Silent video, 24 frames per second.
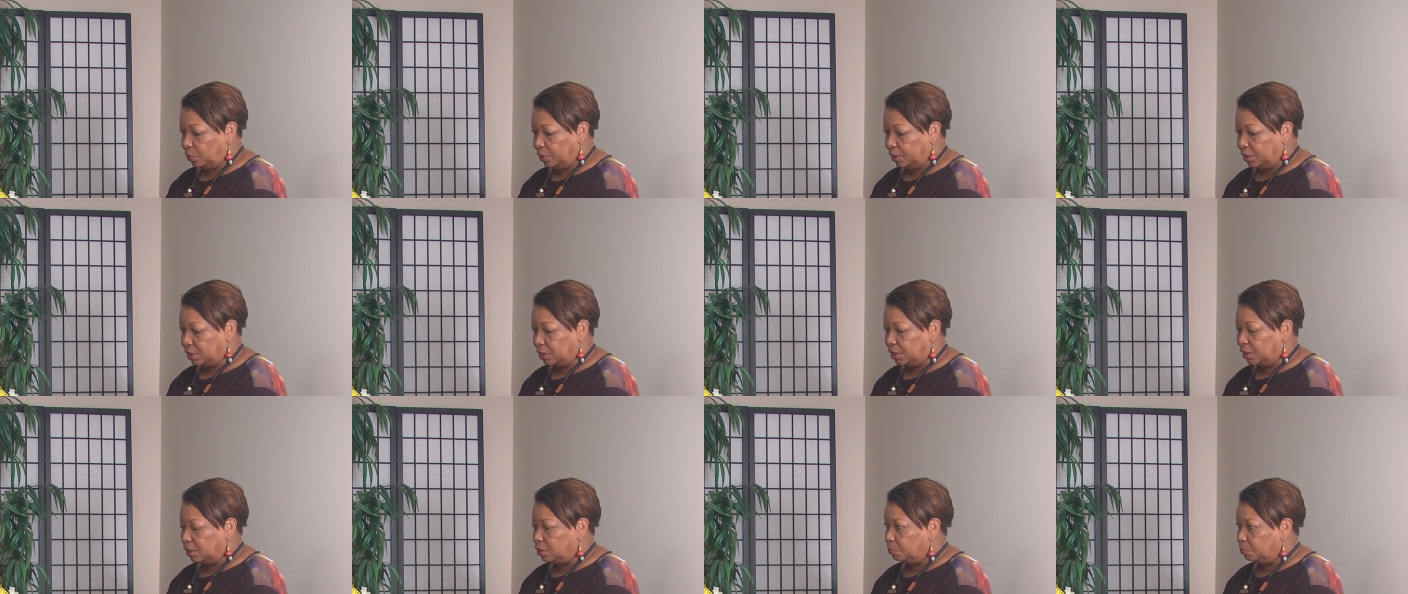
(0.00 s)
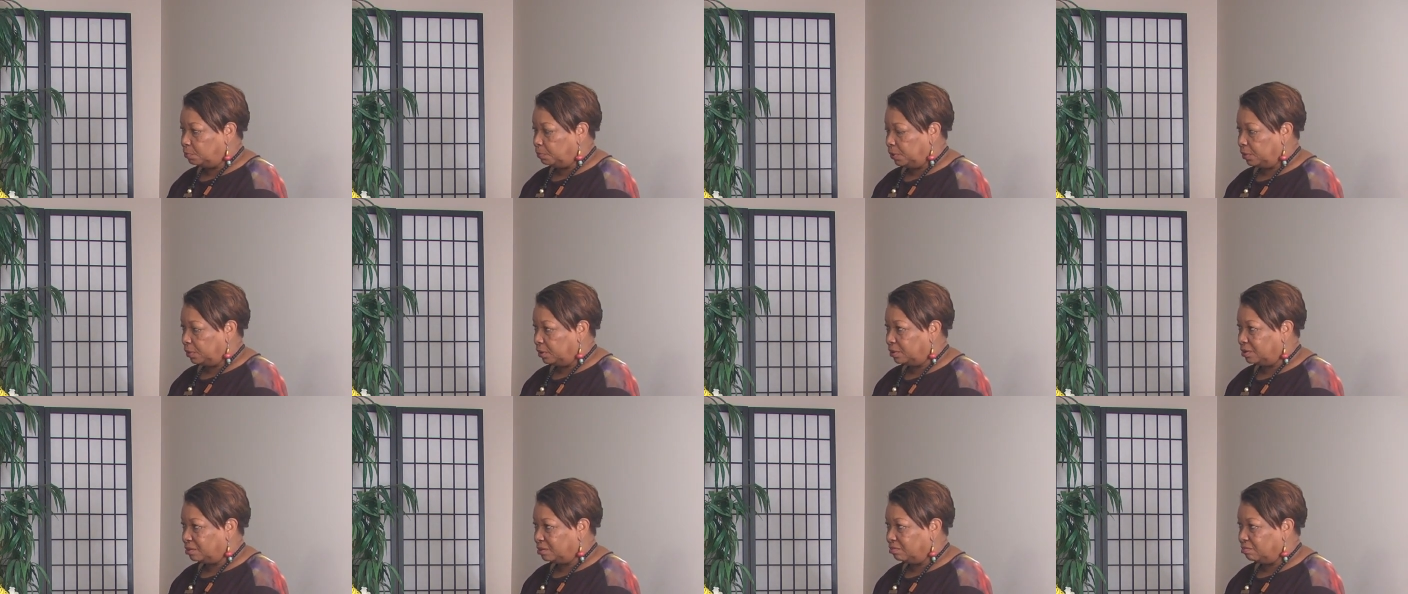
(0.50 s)
with this
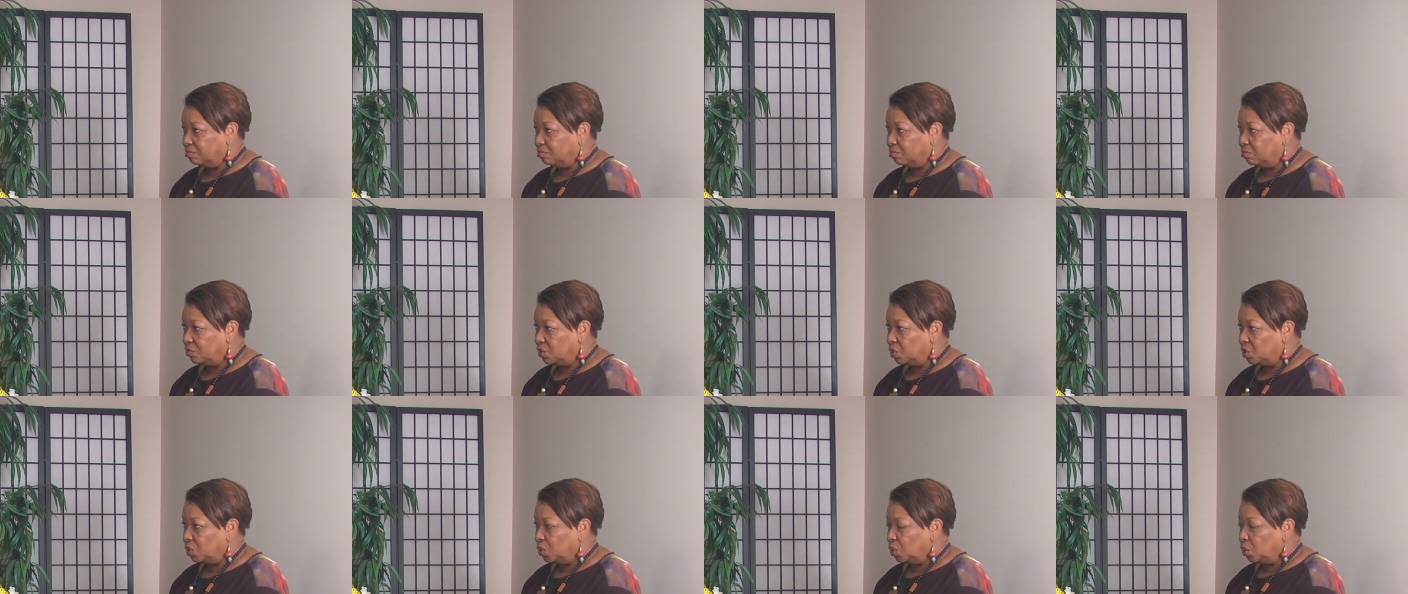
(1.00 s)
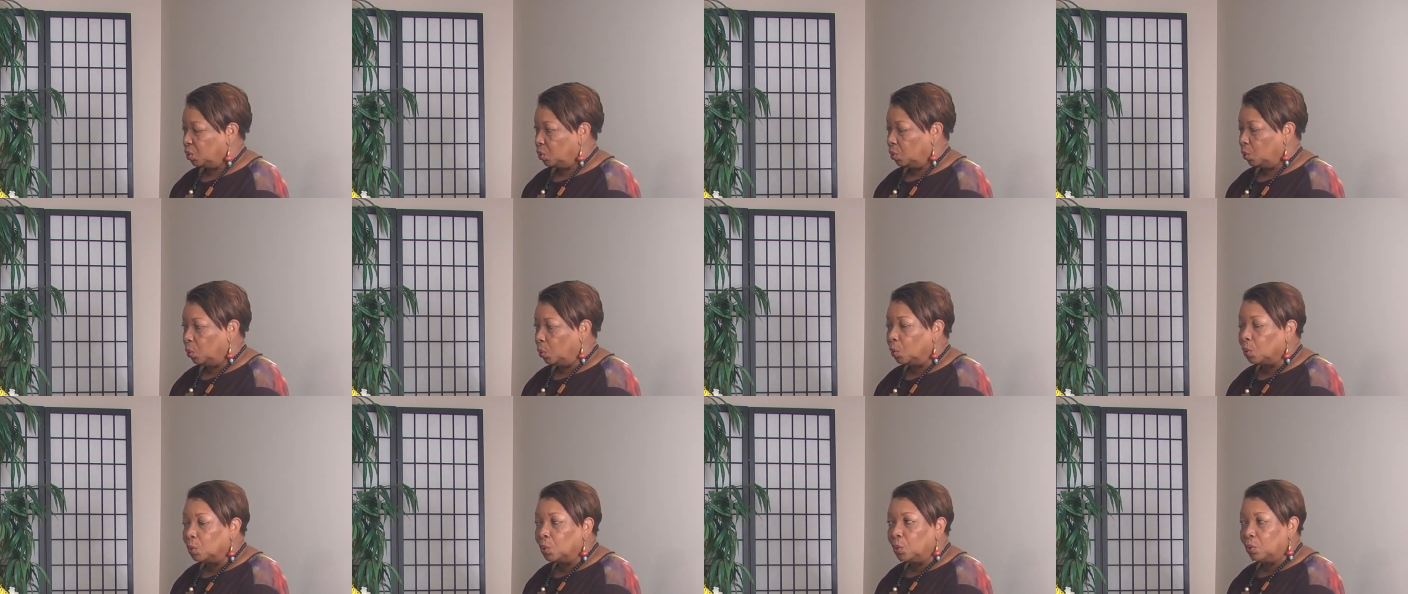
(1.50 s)
person
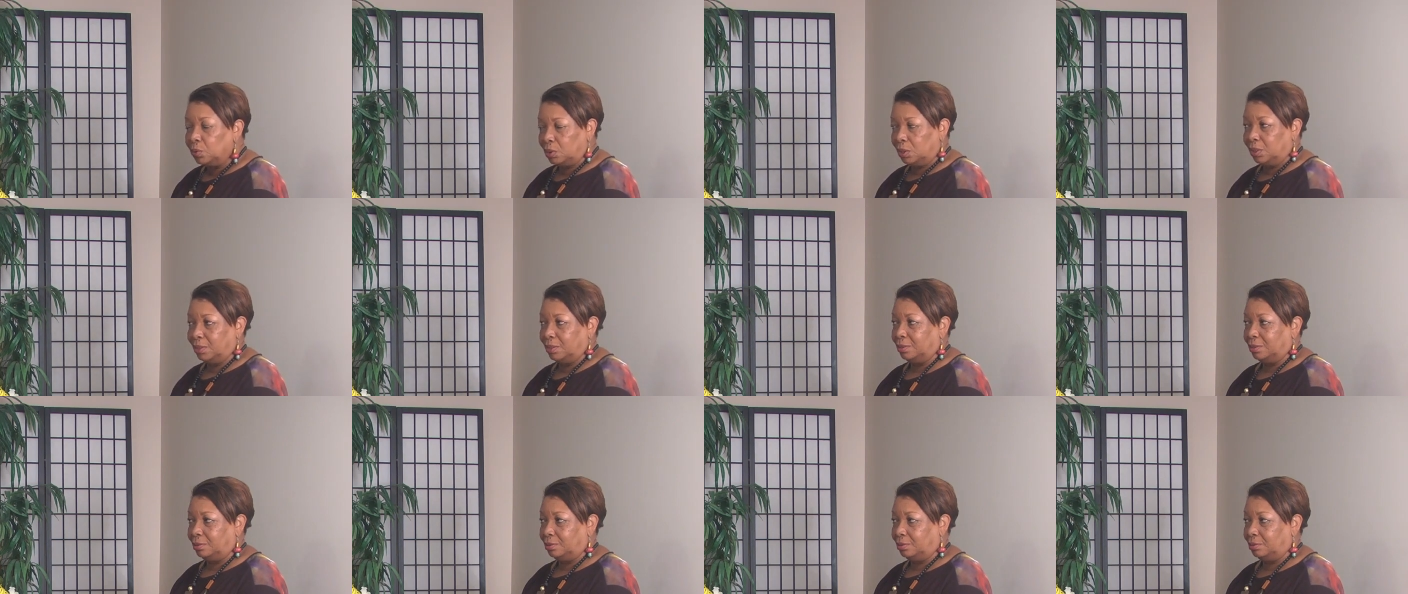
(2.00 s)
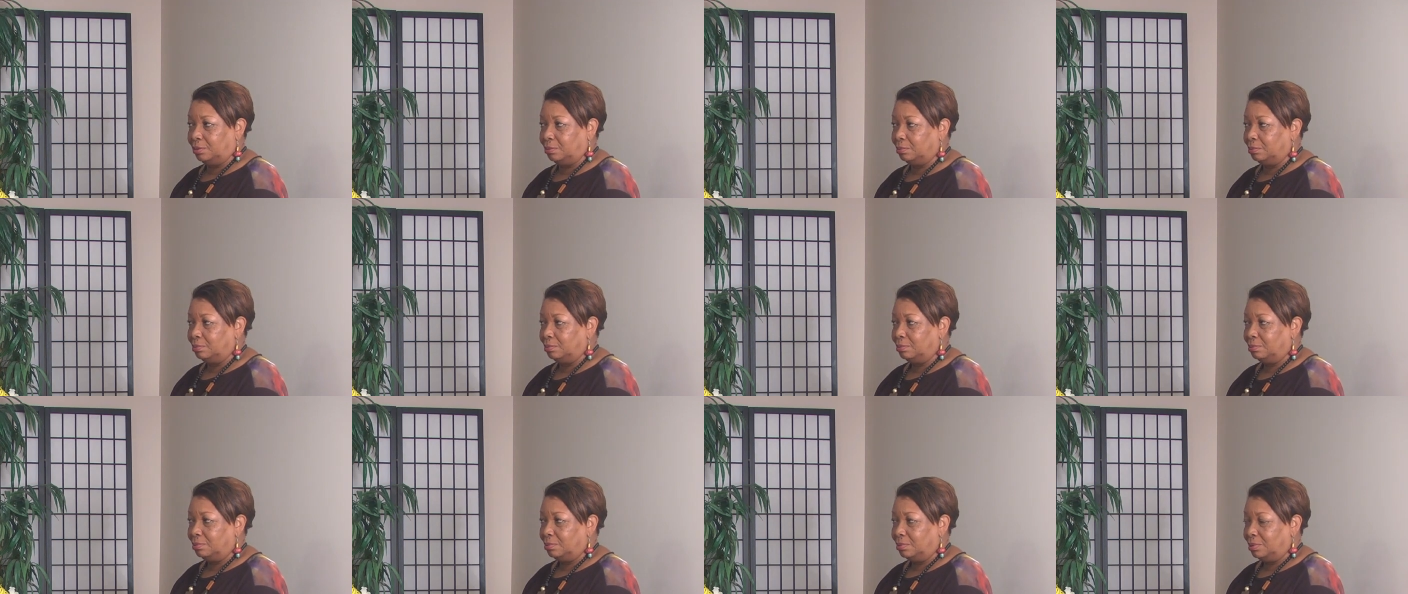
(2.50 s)
who could hurt
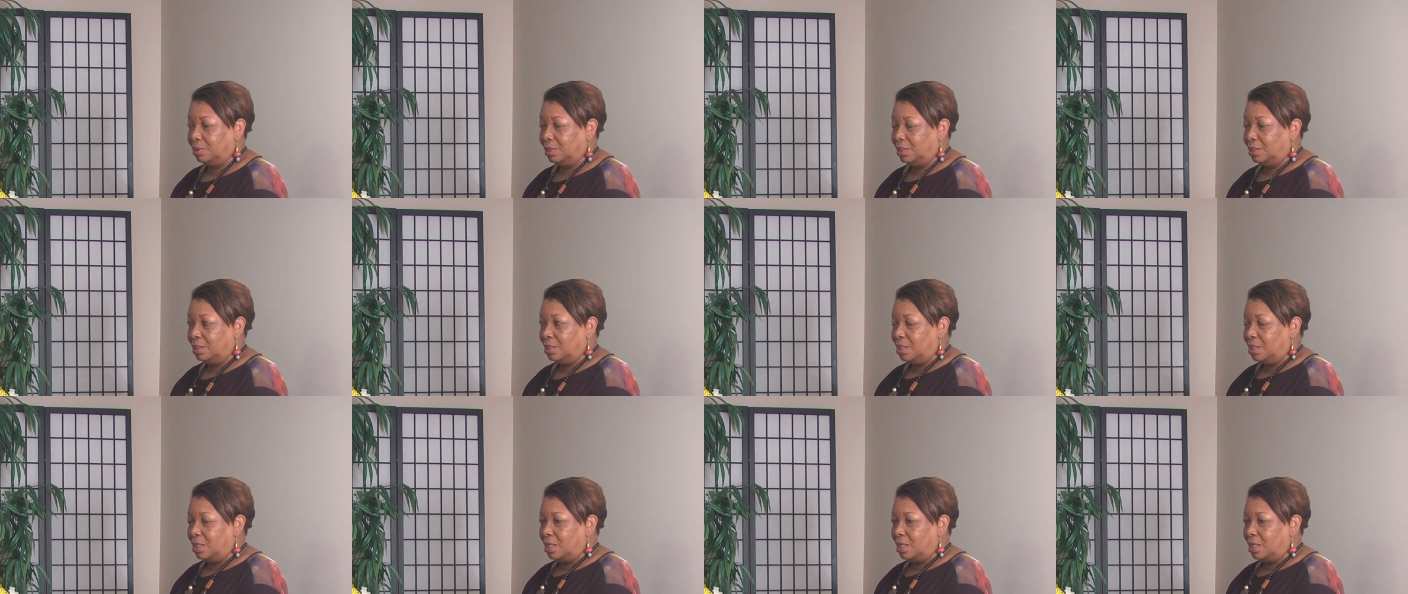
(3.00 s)
you,